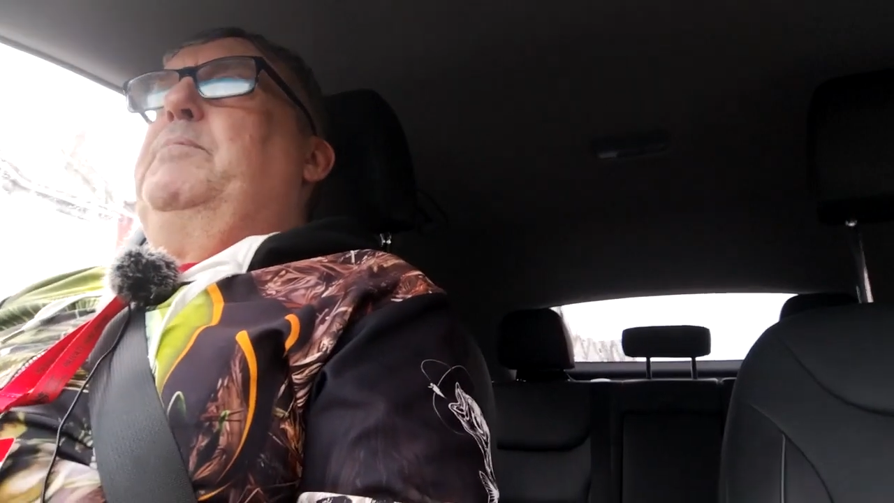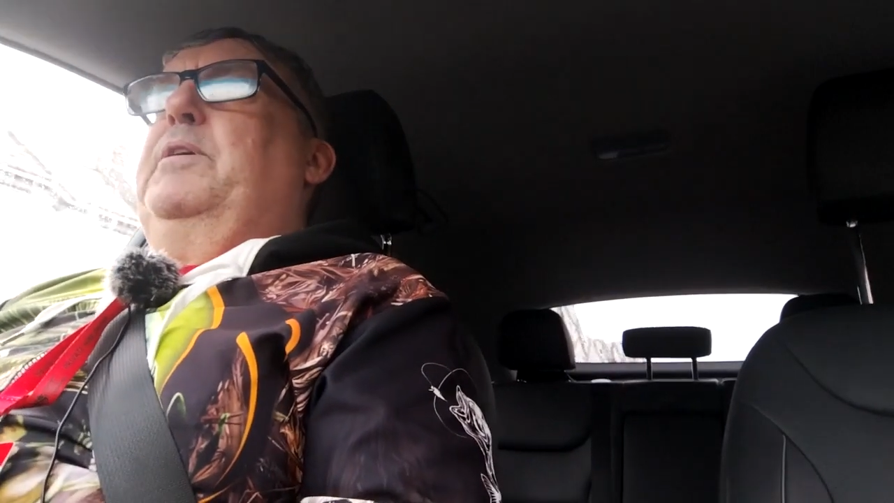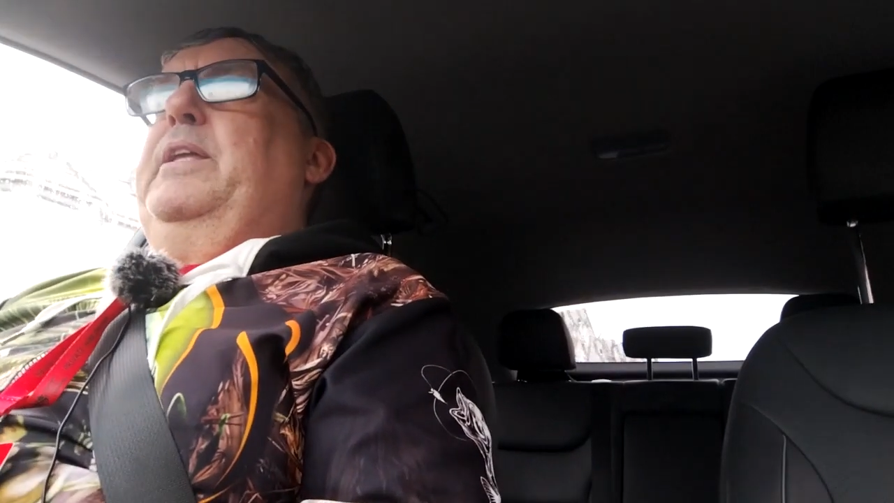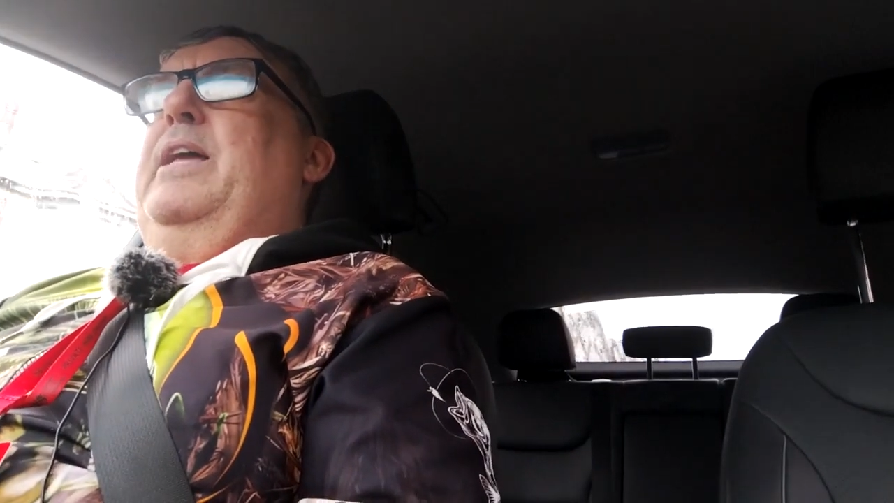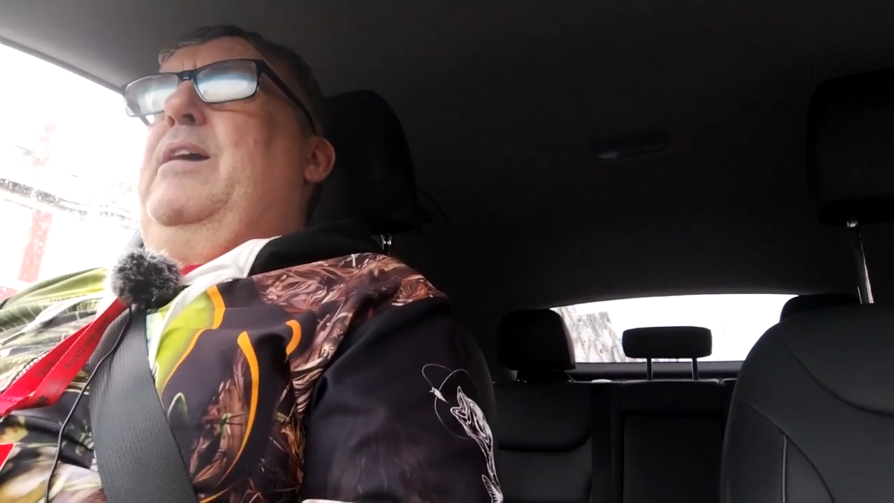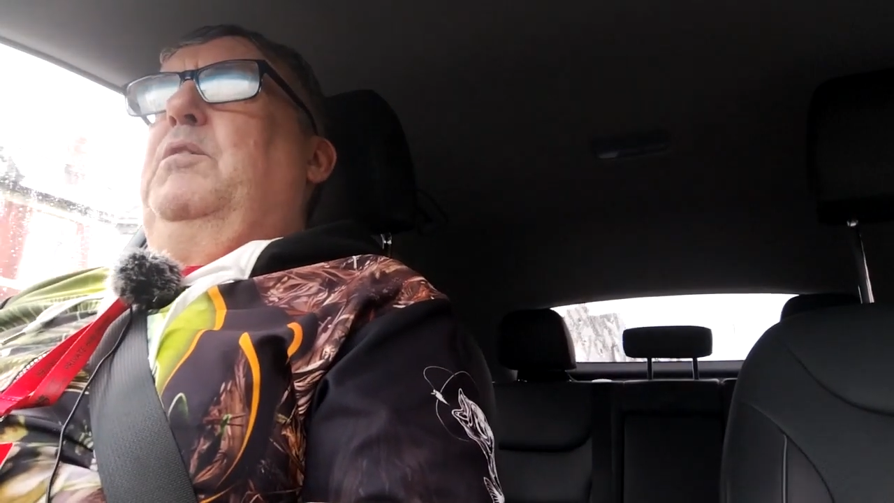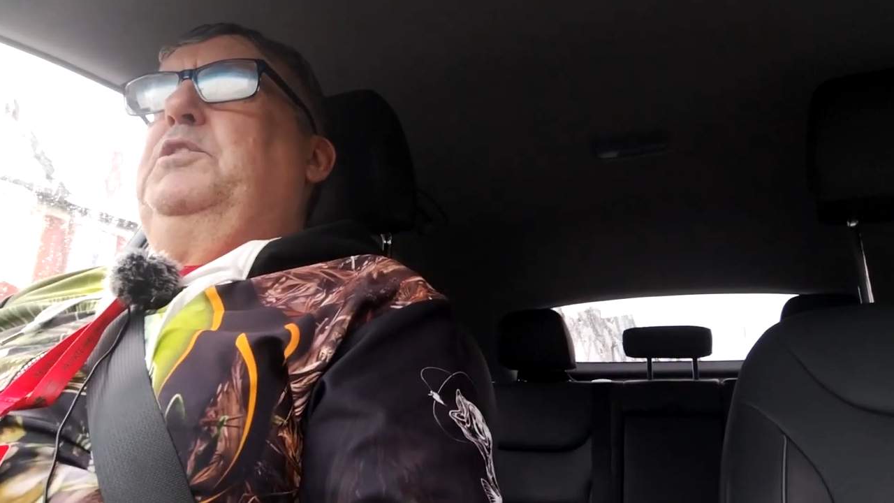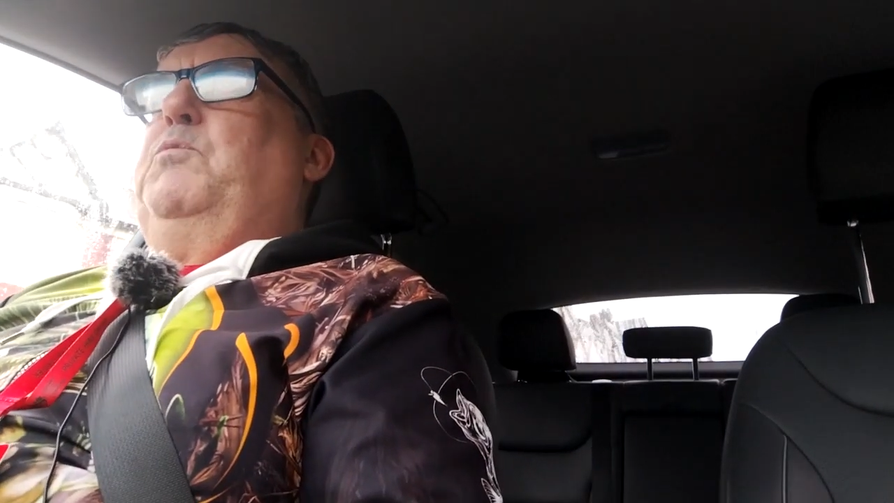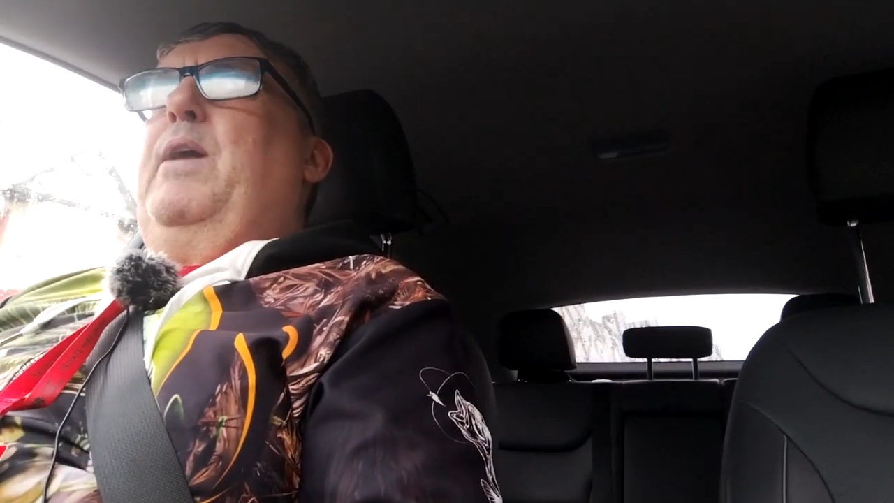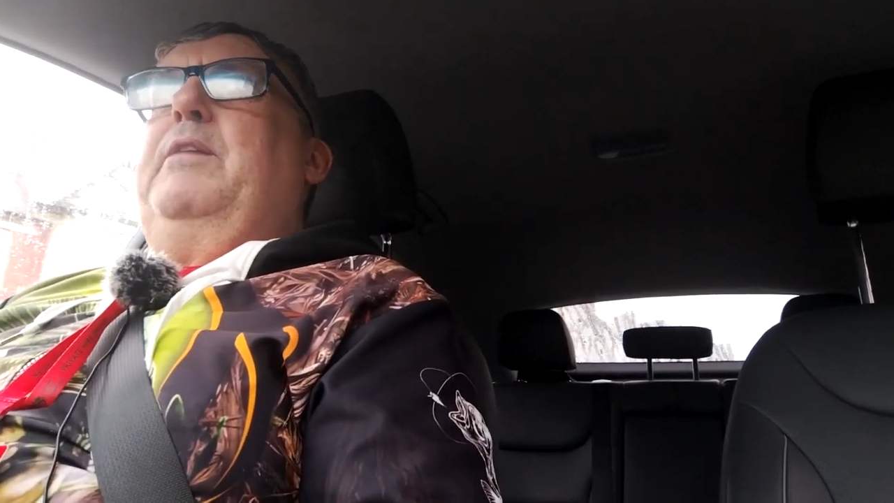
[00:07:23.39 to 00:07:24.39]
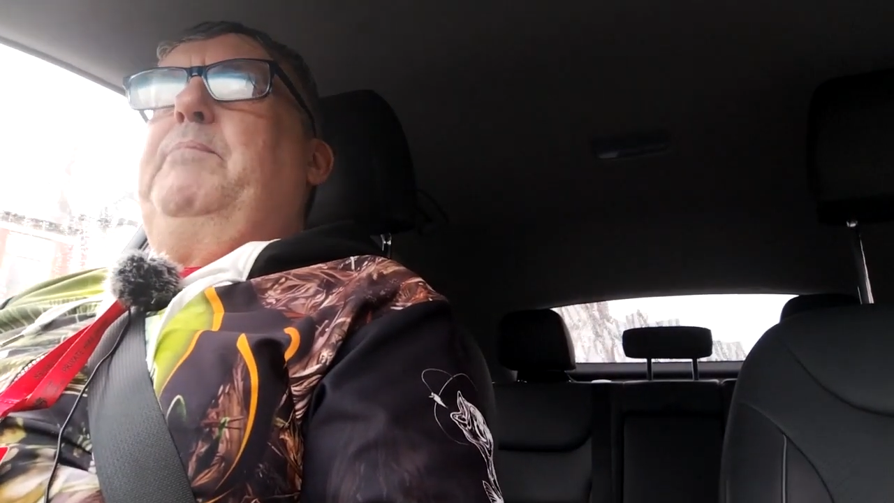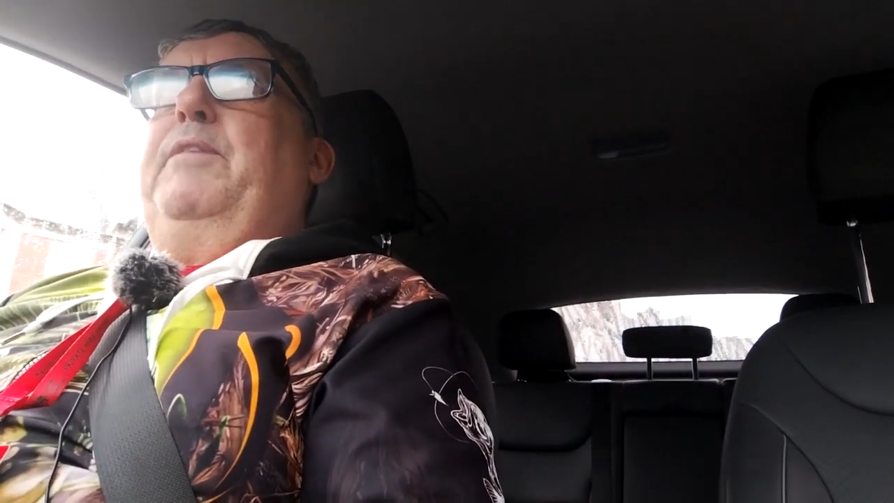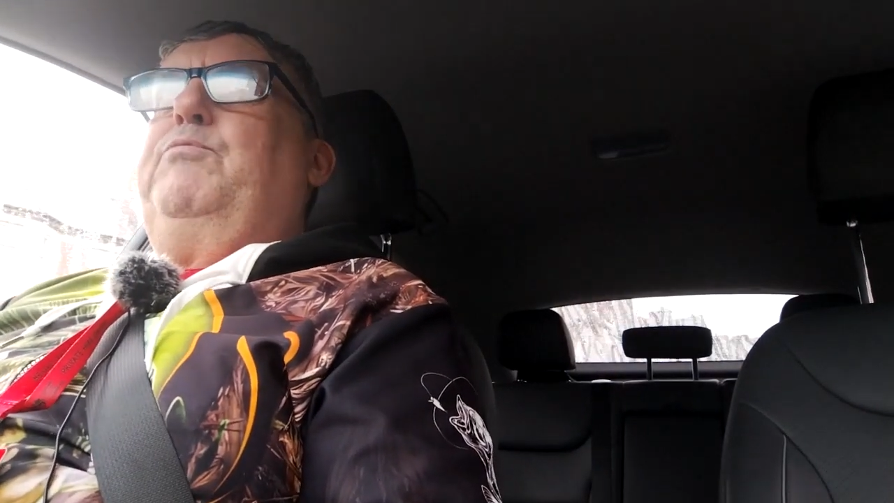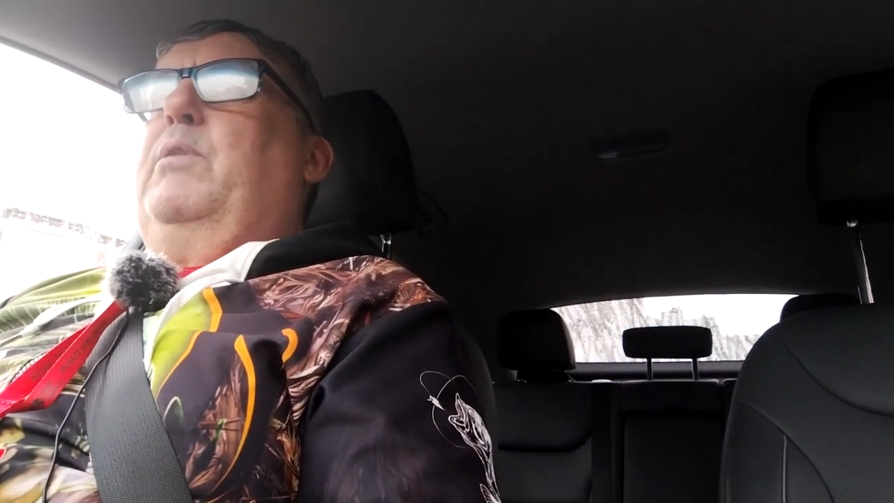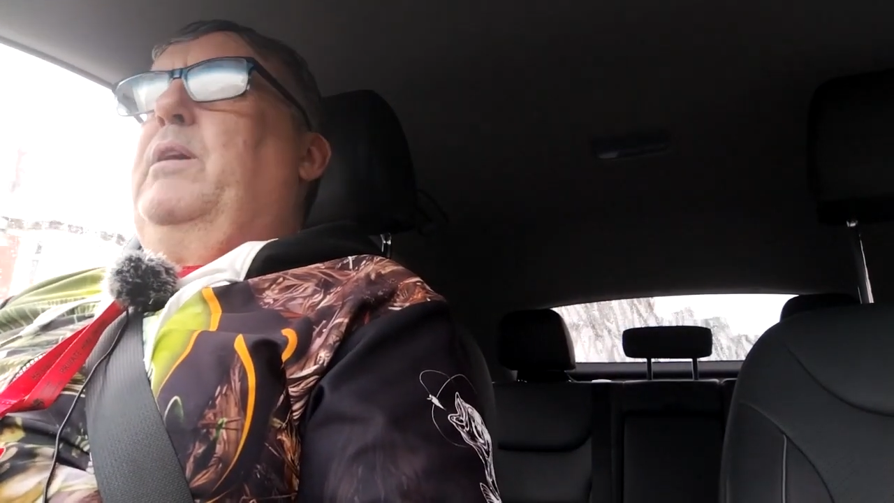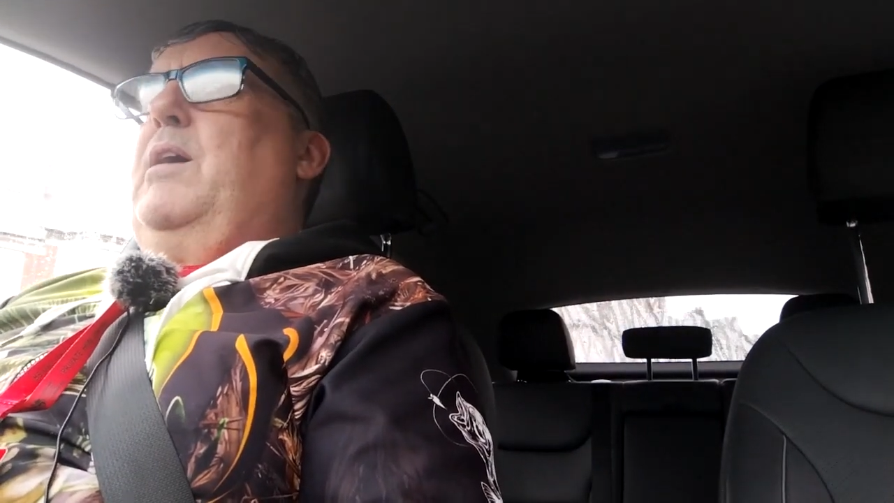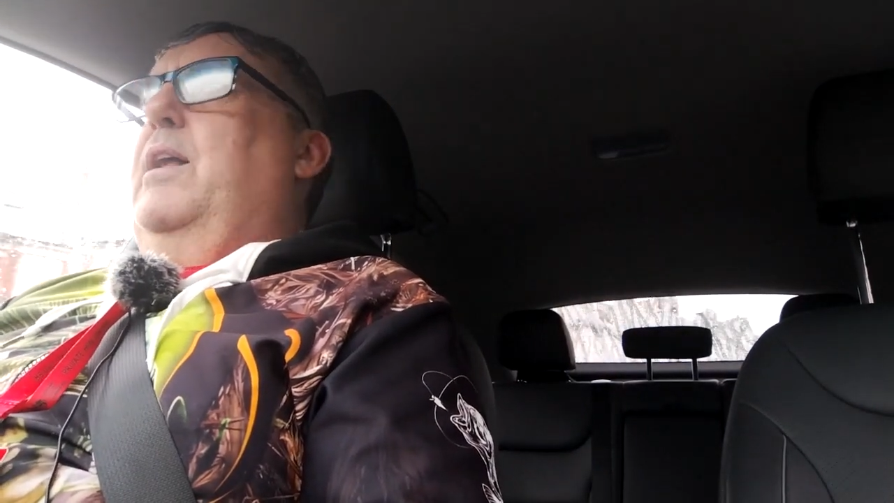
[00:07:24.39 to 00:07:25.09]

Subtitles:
But yeah, I was well miffed when I